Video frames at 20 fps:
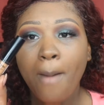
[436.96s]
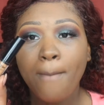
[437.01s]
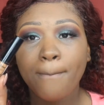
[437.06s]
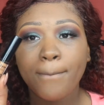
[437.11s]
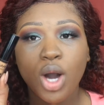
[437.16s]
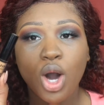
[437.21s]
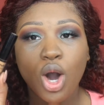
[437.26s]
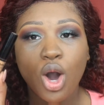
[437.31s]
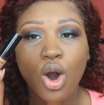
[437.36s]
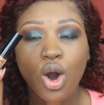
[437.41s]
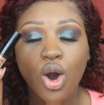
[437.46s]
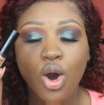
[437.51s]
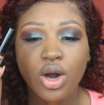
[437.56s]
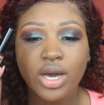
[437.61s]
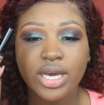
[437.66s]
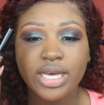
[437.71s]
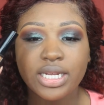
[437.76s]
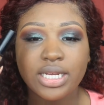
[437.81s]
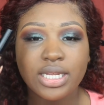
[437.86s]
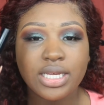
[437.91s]

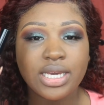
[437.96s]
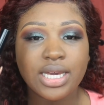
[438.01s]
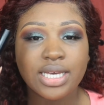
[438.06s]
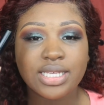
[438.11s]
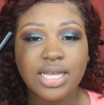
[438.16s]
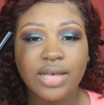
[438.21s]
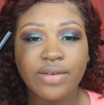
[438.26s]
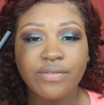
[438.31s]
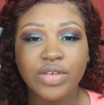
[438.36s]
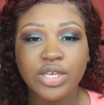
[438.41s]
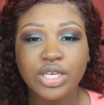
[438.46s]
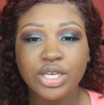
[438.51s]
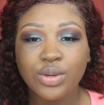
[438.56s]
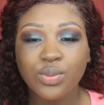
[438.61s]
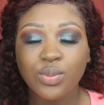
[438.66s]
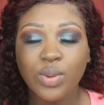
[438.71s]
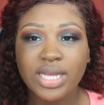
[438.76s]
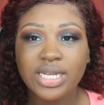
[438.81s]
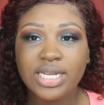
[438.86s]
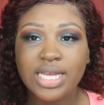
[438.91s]
Mahogany, because I
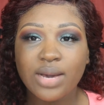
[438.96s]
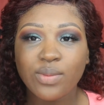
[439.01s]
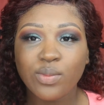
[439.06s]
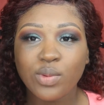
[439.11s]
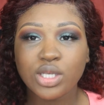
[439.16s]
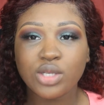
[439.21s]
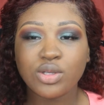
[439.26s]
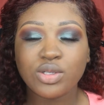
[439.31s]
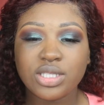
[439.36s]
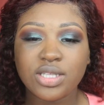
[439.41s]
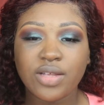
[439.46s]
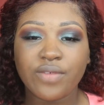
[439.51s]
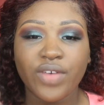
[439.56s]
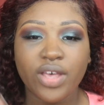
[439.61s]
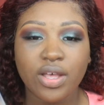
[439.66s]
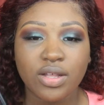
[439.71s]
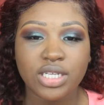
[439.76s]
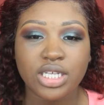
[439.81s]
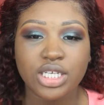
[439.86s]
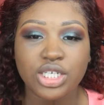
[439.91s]
figured, why not? We're using the
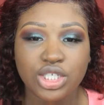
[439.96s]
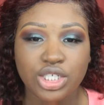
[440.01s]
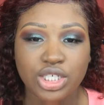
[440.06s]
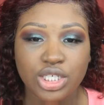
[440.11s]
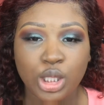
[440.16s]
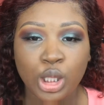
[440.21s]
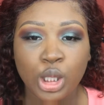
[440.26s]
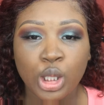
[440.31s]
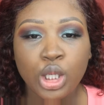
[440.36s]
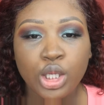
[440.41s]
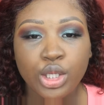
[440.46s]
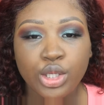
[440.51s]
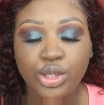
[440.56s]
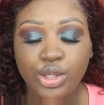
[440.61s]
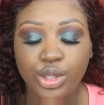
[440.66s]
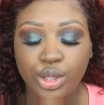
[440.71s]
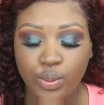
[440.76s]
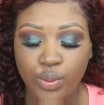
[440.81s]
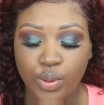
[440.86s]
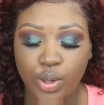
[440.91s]
foundation.
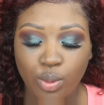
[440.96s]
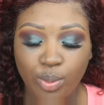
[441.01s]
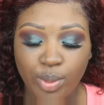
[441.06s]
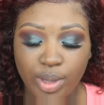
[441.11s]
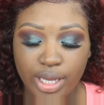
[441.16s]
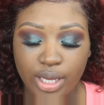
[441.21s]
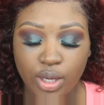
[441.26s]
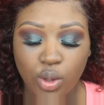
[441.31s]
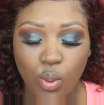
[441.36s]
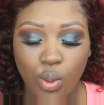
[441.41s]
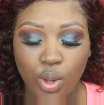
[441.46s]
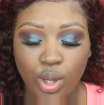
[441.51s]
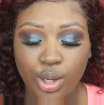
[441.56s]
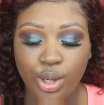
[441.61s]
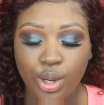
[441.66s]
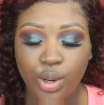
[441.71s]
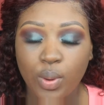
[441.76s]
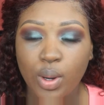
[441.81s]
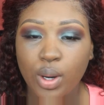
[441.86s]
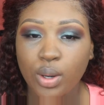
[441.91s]
You know, go big or
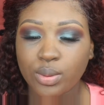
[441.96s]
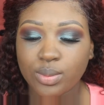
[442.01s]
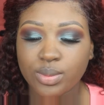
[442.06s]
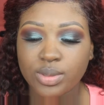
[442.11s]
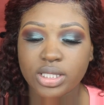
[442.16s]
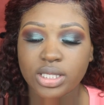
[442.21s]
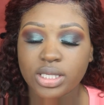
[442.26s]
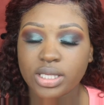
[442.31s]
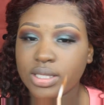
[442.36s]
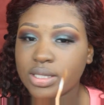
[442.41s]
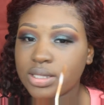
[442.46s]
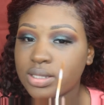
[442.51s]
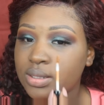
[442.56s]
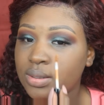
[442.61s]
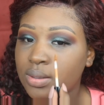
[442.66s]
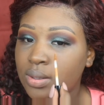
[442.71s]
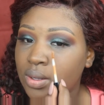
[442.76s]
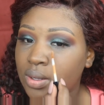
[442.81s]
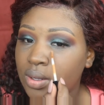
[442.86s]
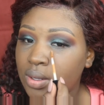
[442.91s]
go home,
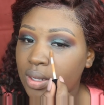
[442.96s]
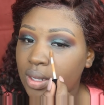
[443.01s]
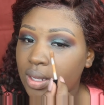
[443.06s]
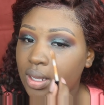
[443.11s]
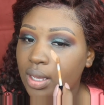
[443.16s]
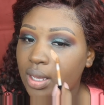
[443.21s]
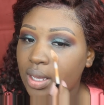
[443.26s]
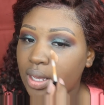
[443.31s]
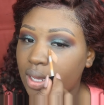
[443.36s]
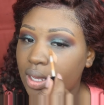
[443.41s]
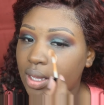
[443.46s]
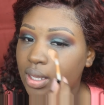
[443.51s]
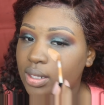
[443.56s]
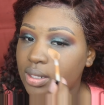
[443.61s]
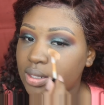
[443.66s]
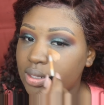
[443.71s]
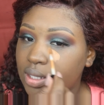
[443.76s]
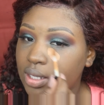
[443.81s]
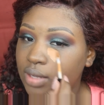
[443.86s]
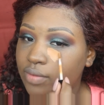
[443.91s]
sis.
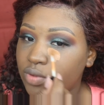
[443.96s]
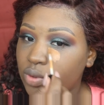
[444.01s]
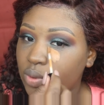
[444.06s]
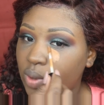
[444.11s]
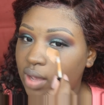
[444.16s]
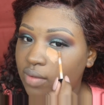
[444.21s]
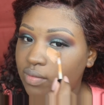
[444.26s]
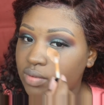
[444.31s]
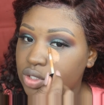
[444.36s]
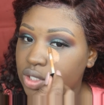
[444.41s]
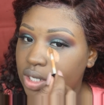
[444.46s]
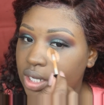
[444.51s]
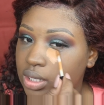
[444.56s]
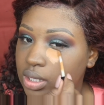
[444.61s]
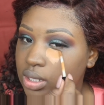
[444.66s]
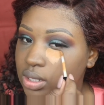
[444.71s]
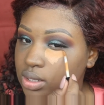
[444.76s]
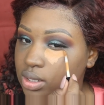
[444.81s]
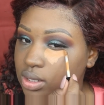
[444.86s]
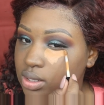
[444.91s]
And if you haven't
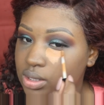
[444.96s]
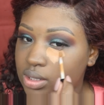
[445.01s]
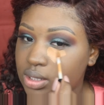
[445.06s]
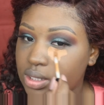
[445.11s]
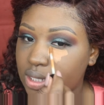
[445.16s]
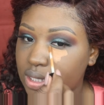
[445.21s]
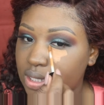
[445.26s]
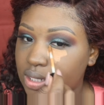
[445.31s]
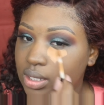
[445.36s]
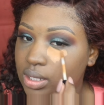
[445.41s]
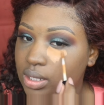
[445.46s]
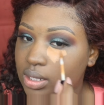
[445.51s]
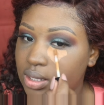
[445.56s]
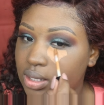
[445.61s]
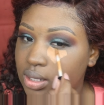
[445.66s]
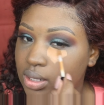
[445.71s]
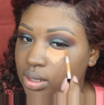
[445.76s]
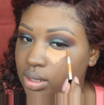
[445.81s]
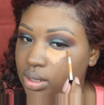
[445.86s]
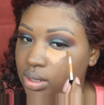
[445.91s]
tried this
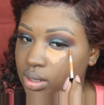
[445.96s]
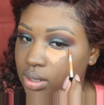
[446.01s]
concealer,